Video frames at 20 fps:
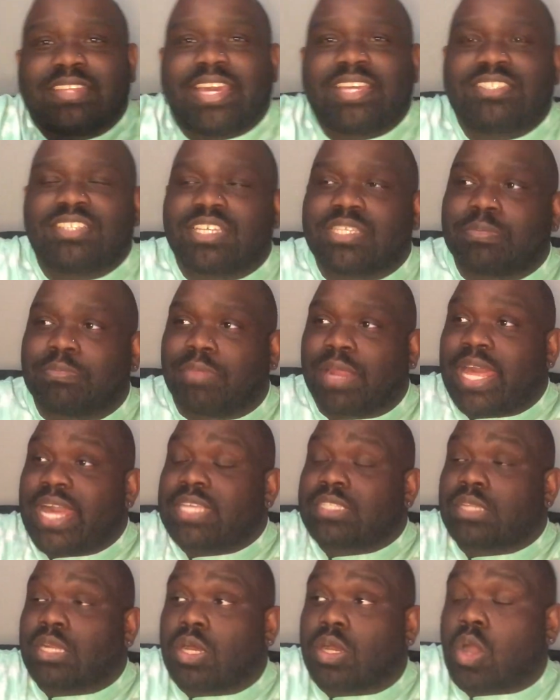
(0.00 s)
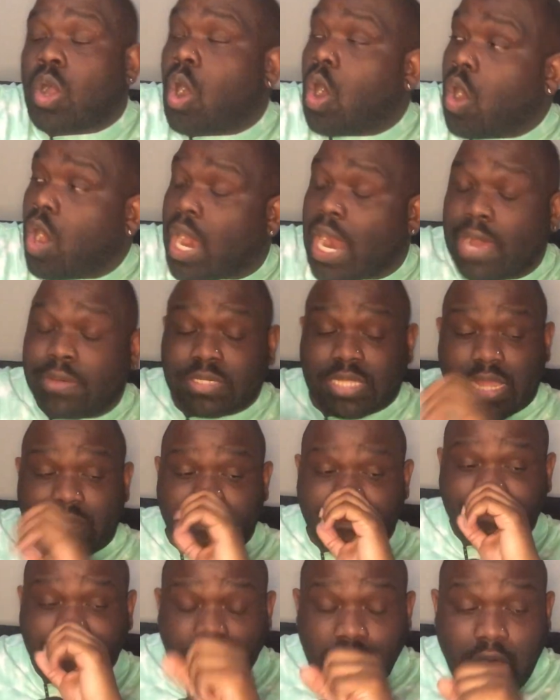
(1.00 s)
they just blasted her car. I was like,
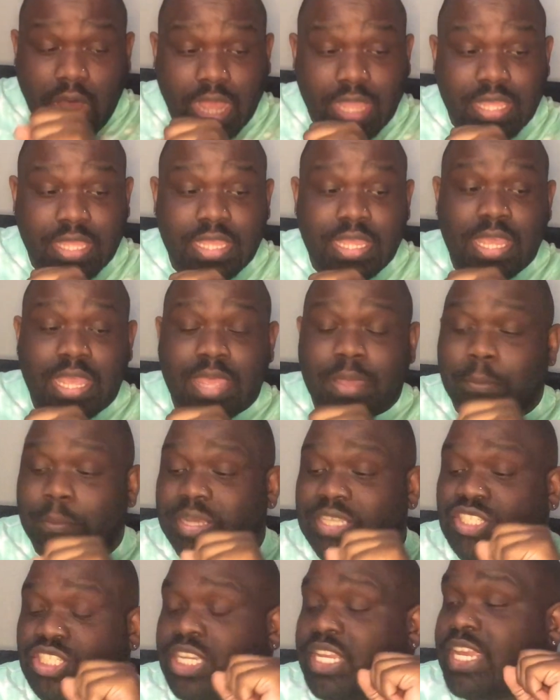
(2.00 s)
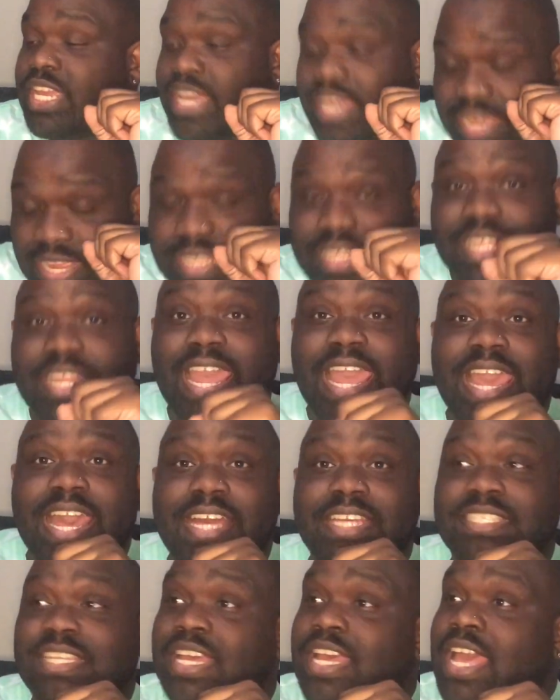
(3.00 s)
fuck. But she hit the
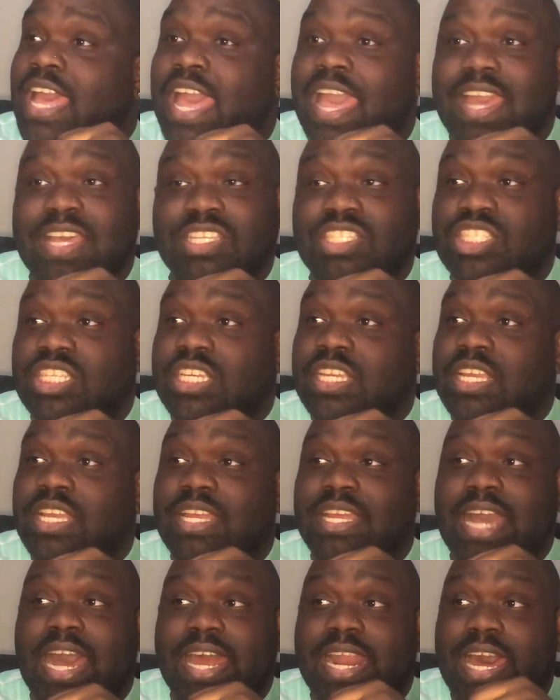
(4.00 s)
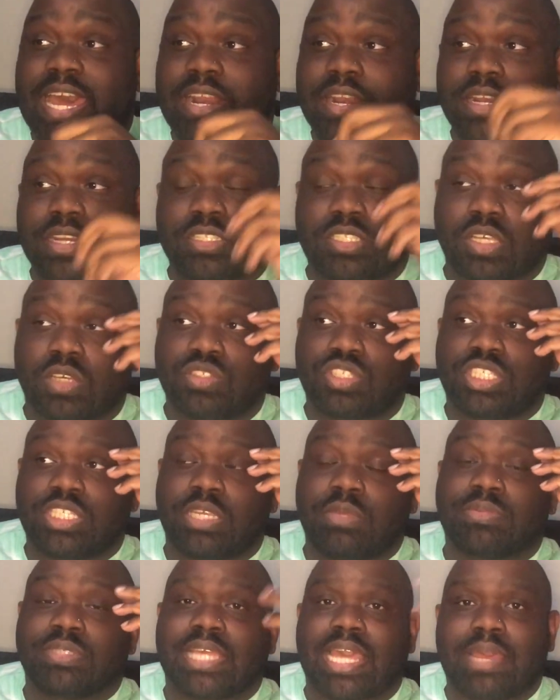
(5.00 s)
gas and she got out of there. So she
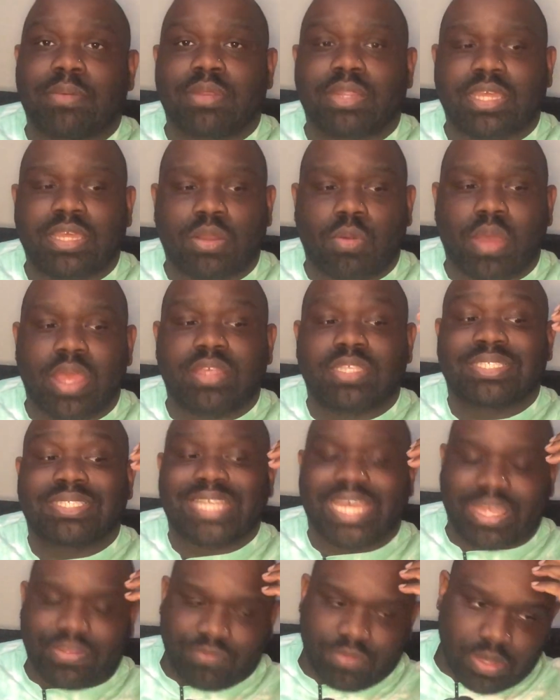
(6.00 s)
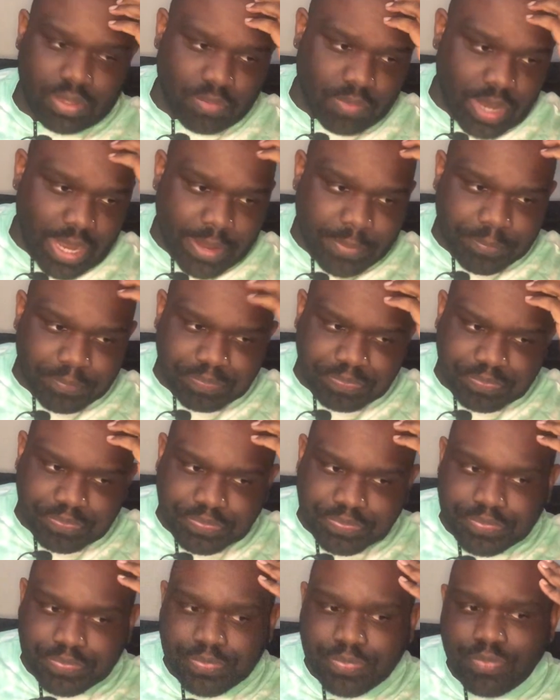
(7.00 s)
was able to get away safely, right?
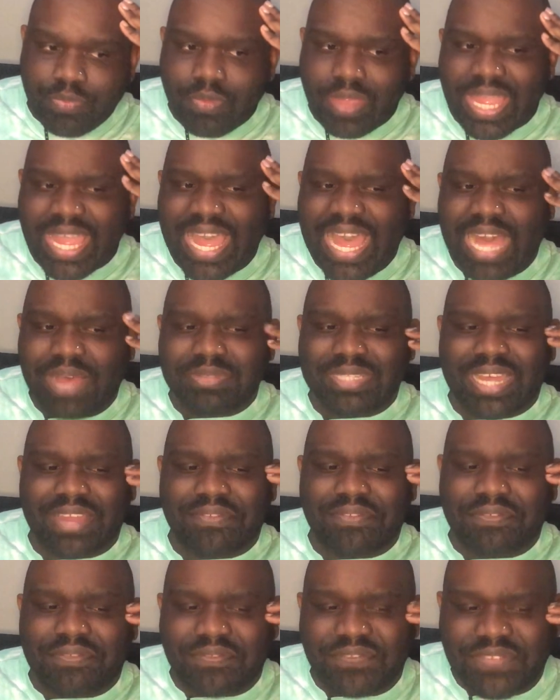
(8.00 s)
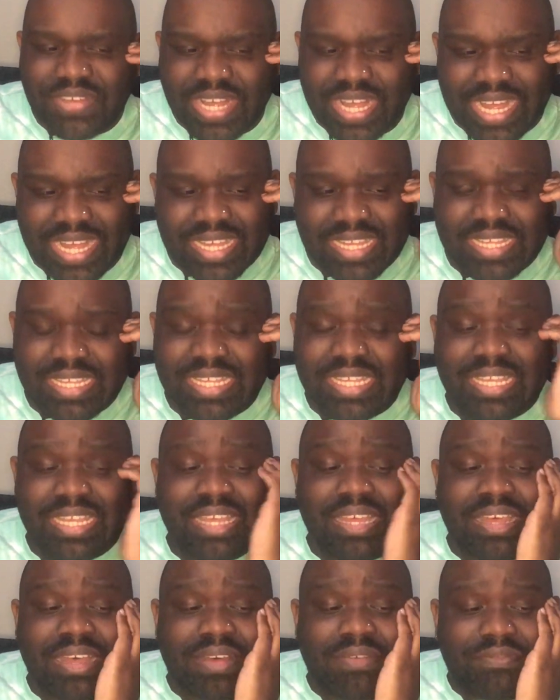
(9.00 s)
I was like, fuck,
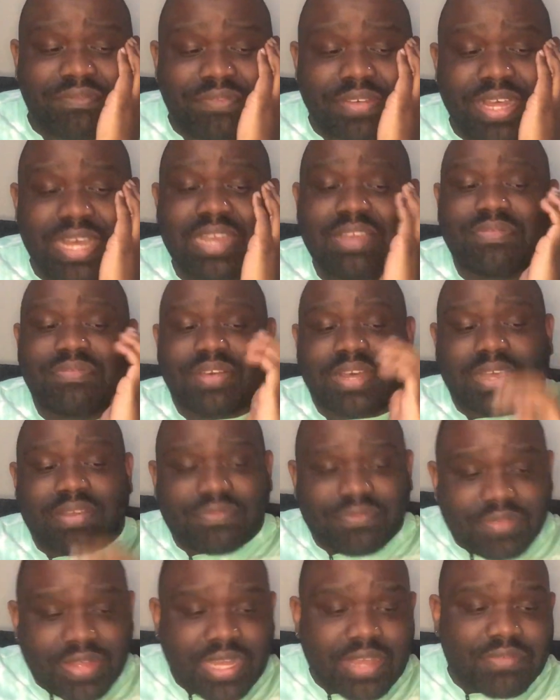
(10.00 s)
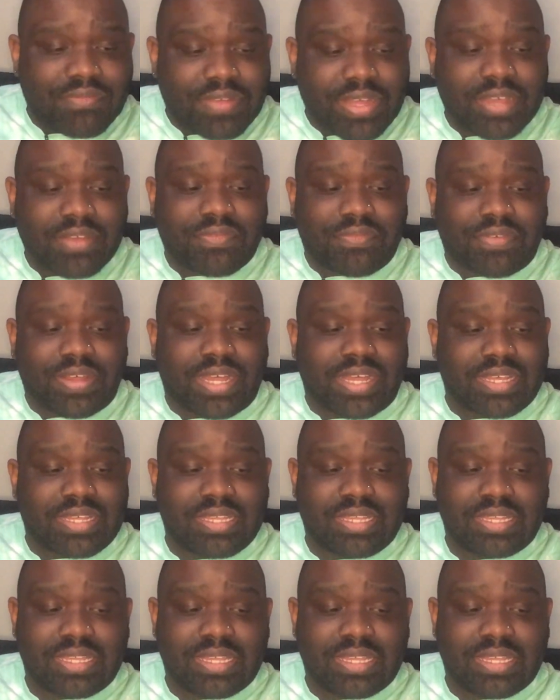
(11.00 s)
fuck, fuck, fuck, fuck, fuck.